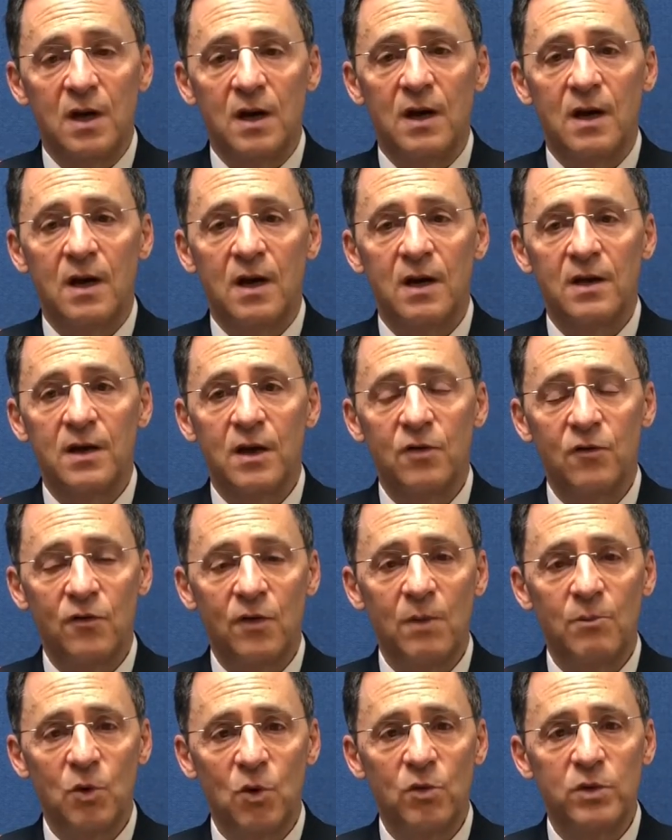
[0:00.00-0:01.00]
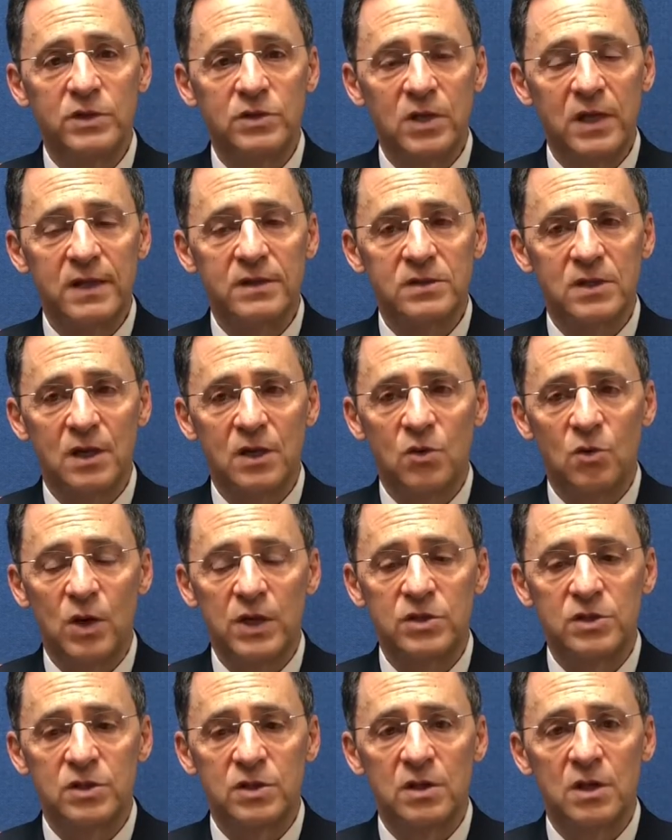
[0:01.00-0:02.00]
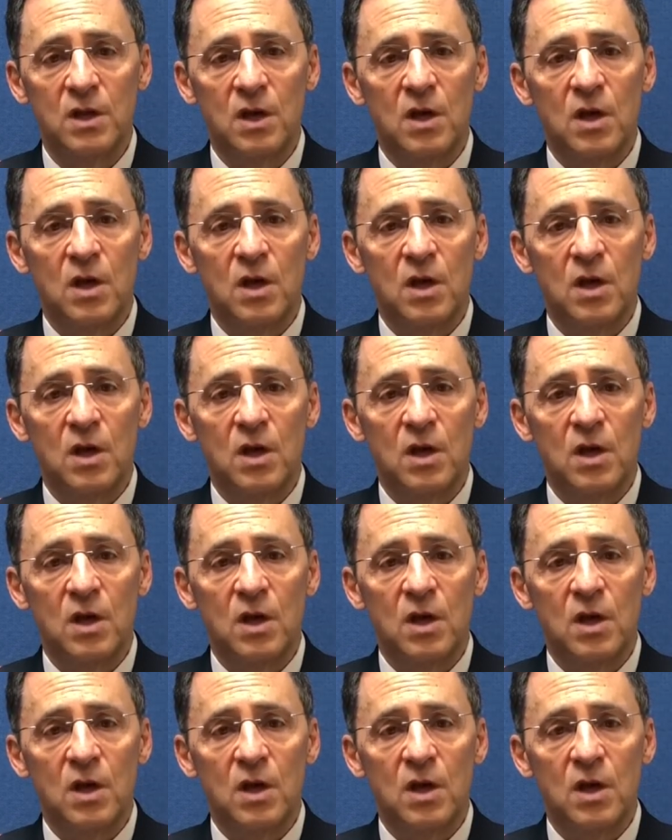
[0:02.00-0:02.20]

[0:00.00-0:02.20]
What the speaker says: I'm always asked that question.